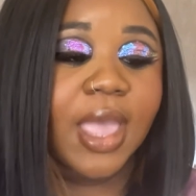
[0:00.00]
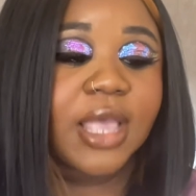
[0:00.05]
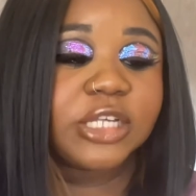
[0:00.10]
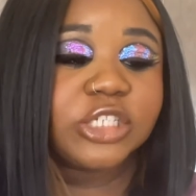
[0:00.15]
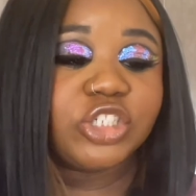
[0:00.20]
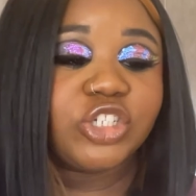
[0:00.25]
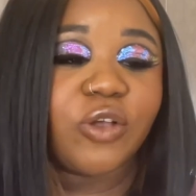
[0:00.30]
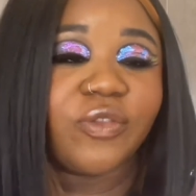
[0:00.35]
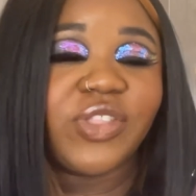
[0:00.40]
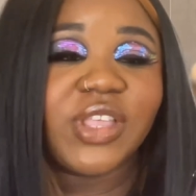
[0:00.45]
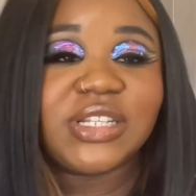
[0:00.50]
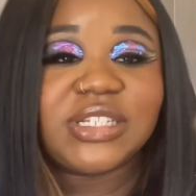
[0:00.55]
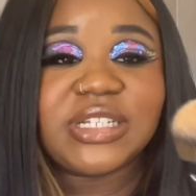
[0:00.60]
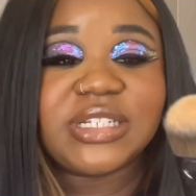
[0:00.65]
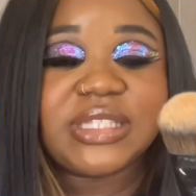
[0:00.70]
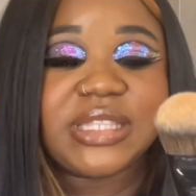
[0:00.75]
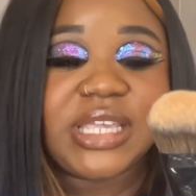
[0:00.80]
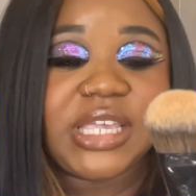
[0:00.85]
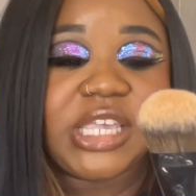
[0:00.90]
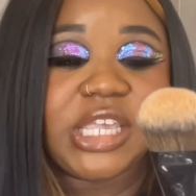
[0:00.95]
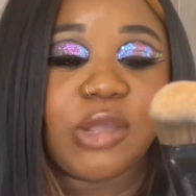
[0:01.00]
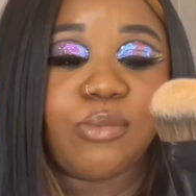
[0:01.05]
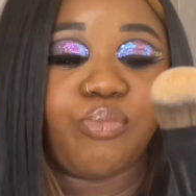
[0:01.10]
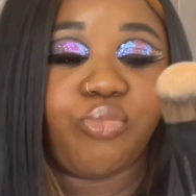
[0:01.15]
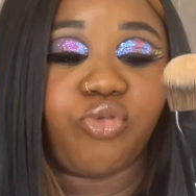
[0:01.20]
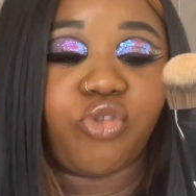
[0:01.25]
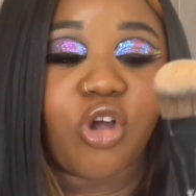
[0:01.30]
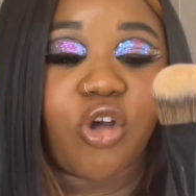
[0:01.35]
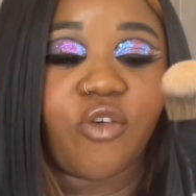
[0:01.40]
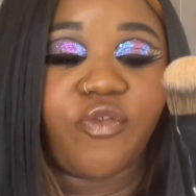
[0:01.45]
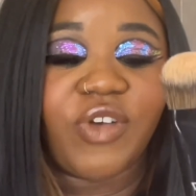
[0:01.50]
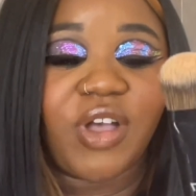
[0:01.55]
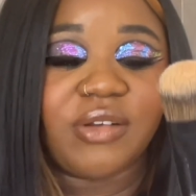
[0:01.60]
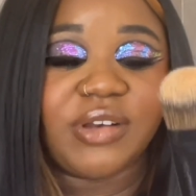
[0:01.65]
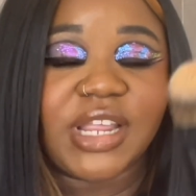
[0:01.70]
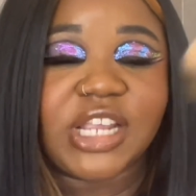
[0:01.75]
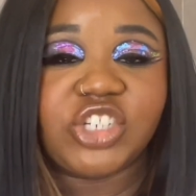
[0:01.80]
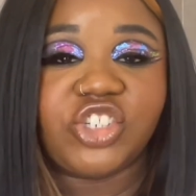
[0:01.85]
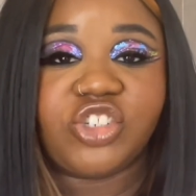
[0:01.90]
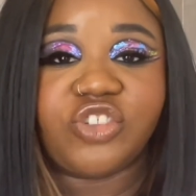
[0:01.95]
So this is the Pro
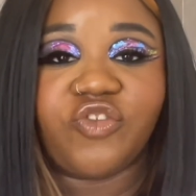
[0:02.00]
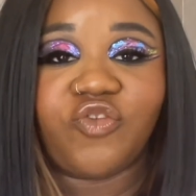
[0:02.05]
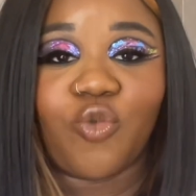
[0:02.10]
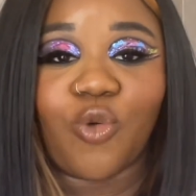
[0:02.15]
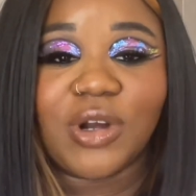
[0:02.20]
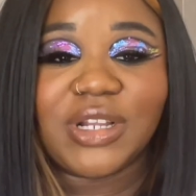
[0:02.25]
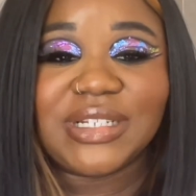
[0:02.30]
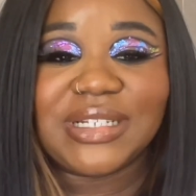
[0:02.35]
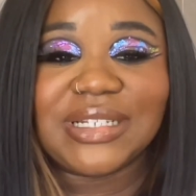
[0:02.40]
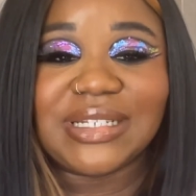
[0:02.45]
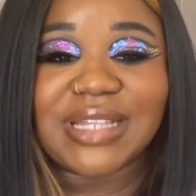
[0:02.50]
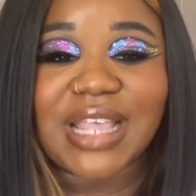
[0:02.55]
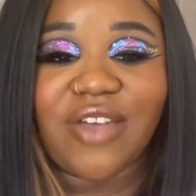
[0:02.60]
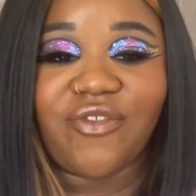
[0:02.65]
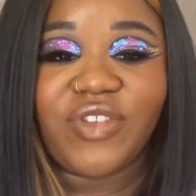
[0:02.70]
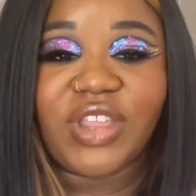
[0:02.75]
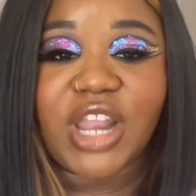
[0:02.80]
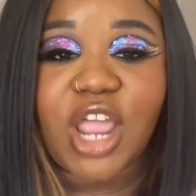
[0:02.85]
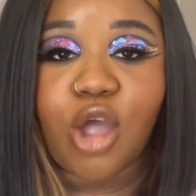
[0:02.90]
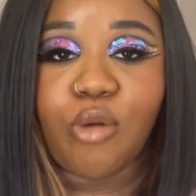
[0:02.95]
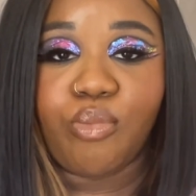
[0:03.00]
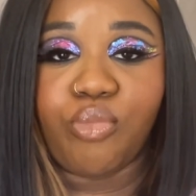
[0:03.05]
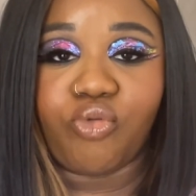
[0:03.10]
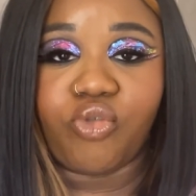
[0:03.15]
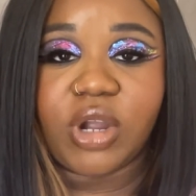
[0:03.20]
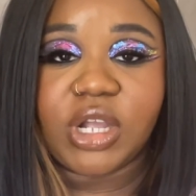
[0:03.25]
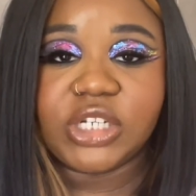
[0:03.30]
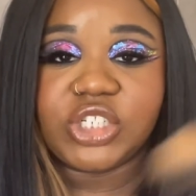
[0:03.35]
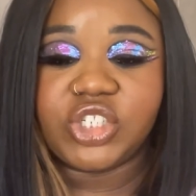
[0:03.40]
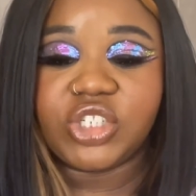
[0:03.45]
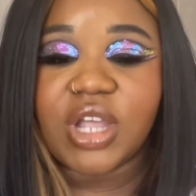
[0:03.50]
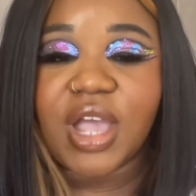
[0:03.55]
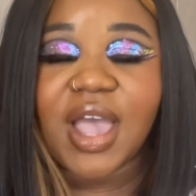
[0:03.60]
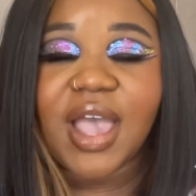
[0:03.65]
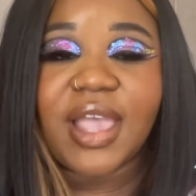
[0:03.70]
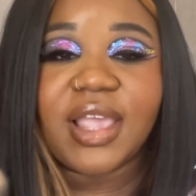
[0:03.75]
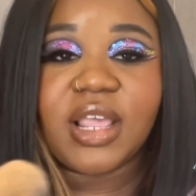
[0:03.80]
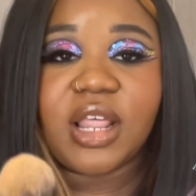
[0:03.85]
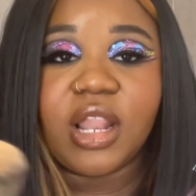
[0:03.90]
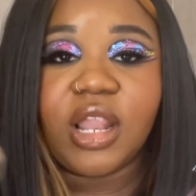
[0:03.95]
Foundation 47 brush.
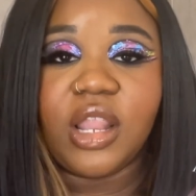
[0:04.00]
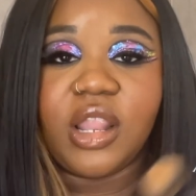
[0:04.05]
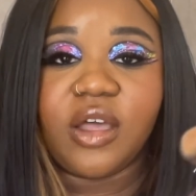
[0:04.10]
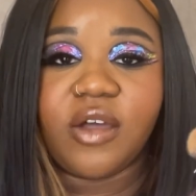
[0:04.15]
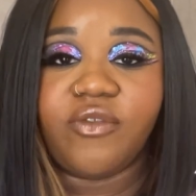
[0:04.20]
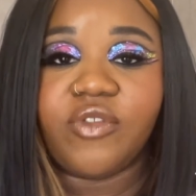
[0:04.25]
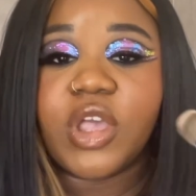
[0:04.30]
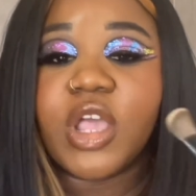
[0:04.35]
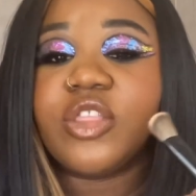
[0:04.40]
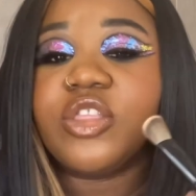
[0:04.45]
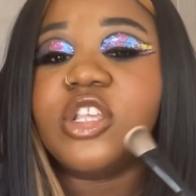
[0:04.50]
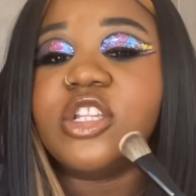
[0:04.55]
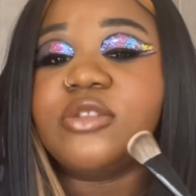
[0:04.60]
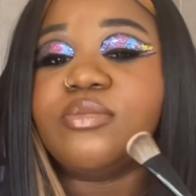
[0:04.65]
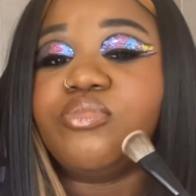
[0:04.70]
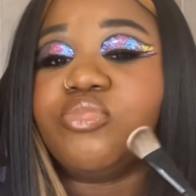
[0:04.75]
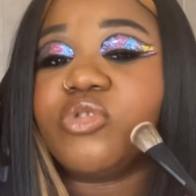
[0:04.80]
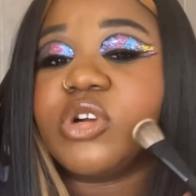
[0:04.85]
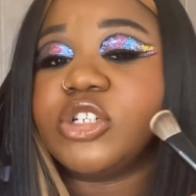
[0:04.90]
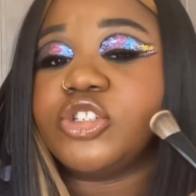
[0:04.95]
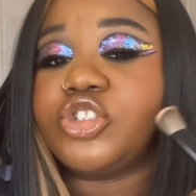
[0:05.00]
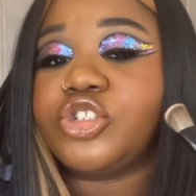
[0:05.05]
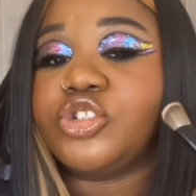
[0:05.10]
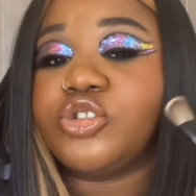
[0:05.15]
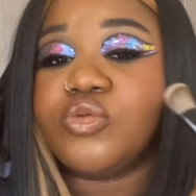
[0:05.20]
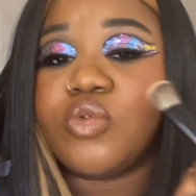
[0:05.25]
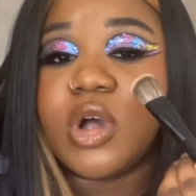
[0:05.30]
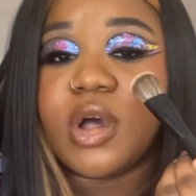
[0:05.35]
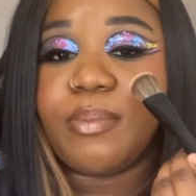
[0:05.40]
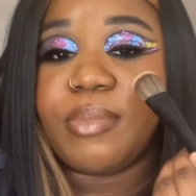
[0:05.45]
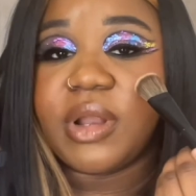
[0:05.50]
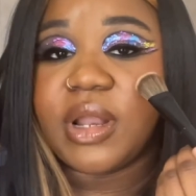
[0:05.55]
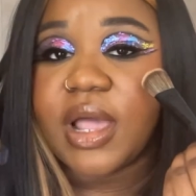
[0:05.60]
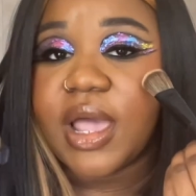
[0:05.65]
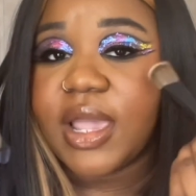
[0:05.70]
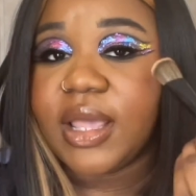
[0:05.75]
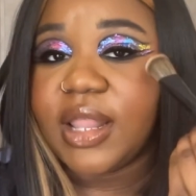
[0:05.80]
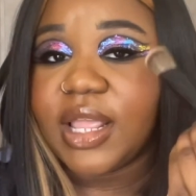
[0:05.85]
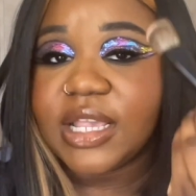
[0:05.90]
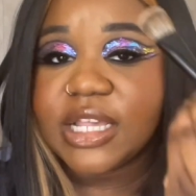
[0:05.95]
I love this brush to
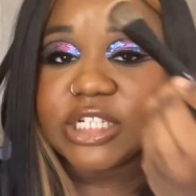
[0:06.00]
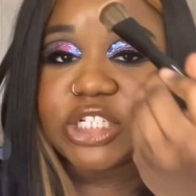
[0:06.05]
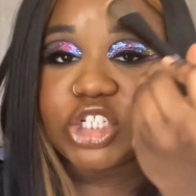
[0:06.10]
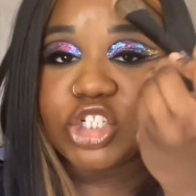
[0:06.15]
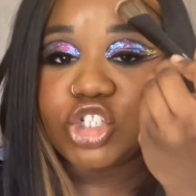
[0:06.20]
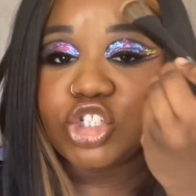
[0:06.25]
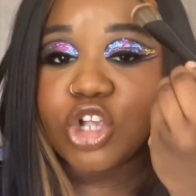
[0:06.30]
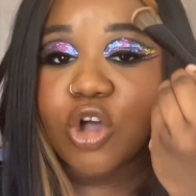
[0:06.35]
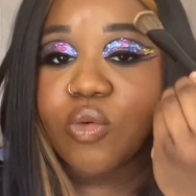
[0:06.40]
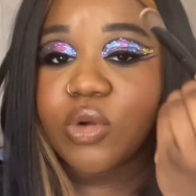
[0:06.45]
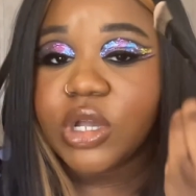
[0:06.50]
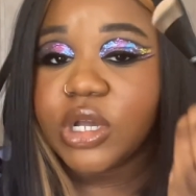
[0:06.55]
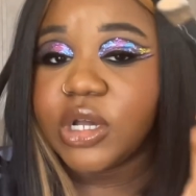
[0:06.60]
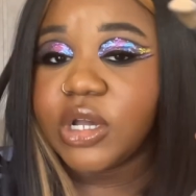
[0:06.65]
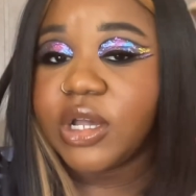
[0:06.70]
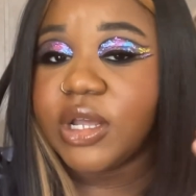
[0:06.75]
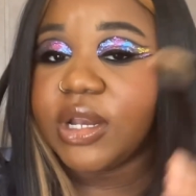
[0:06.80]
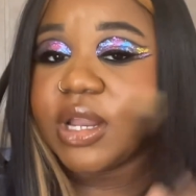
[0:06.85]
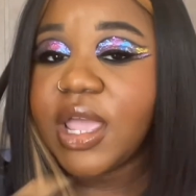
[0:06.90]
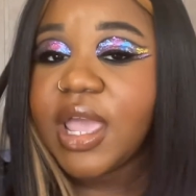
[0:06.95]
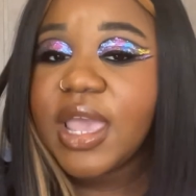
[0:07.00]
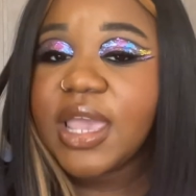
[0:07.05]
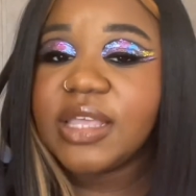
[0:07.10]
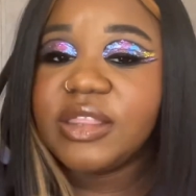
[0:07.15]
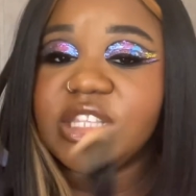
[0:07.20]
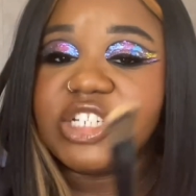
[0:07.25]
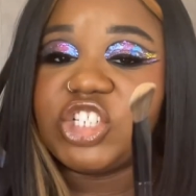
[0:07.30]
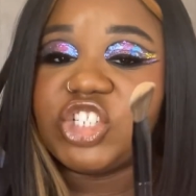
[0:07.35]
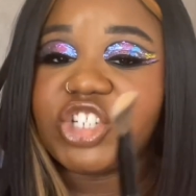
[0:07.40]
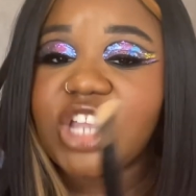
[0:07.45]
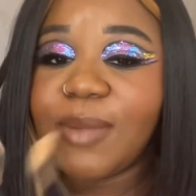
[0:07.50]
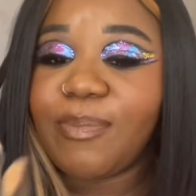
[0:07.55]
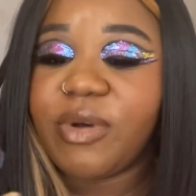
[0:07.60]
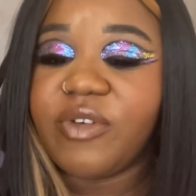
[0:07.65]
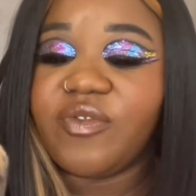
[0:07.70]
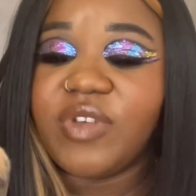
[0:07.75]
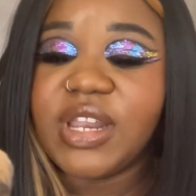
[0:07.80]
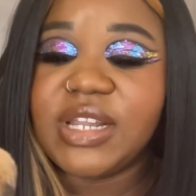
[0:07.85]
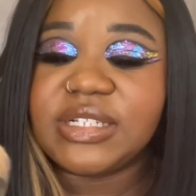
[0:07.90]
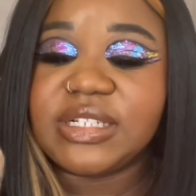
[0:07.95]
apply. Like, it's so good. The shape
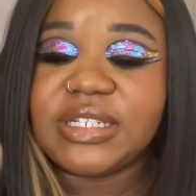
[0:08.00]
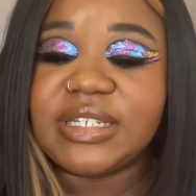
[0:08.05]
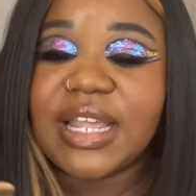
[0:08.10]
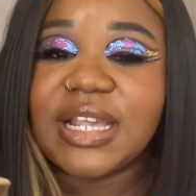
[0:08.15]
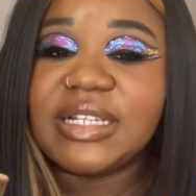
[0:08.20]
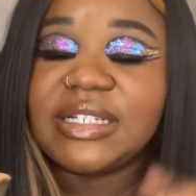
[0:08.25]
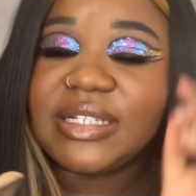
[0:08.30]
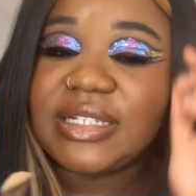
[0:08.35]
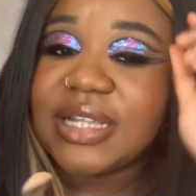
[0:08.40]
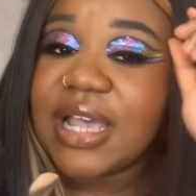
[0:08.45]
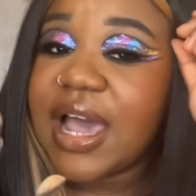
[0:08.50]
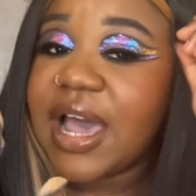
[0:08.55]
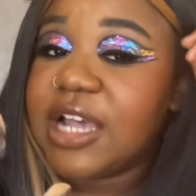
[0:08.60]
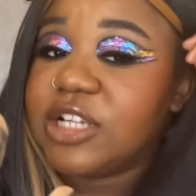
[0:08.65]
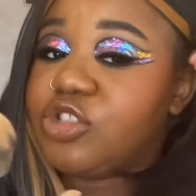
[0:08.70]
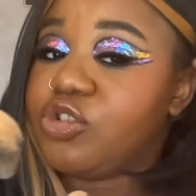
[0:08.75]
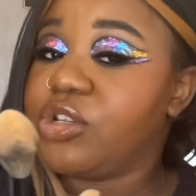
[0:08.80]
of it is a nice size.